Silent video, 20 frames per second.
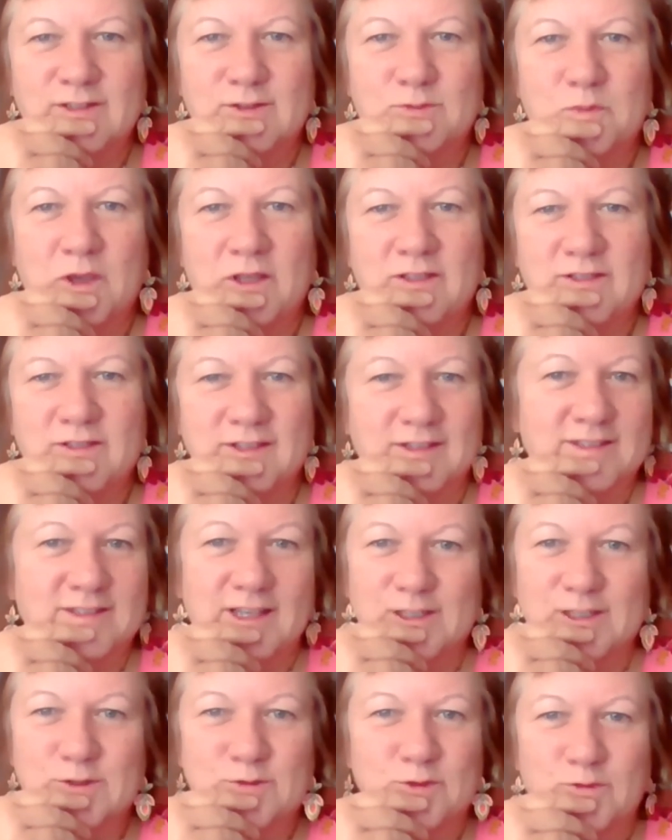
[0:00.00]
It's been
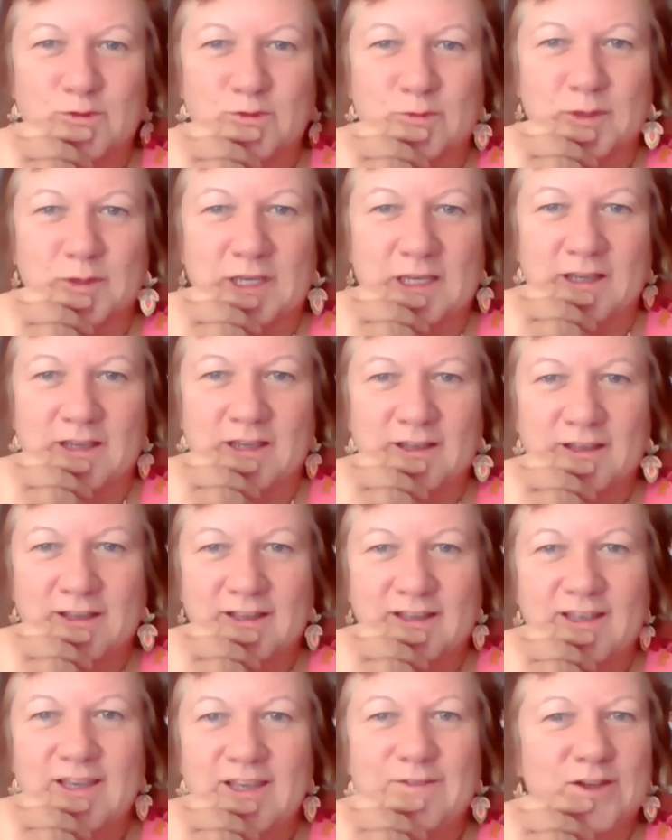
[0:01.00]
successful for me,
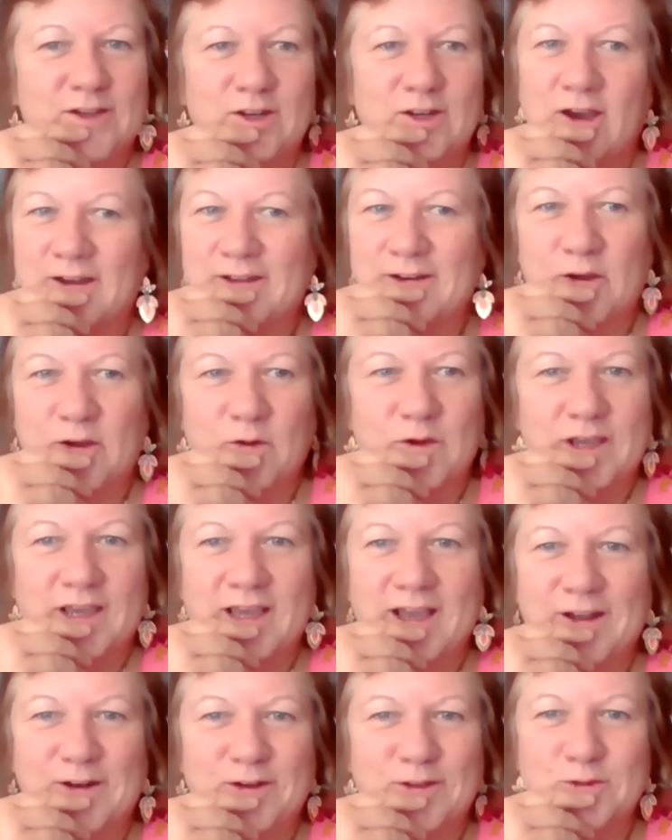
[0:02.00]
even not
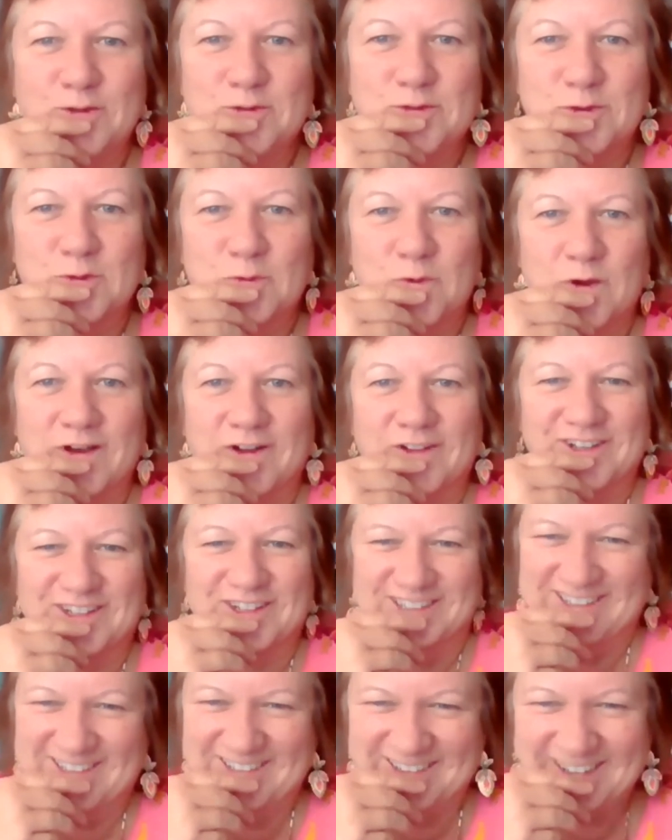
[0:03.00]
knowing how to use it well.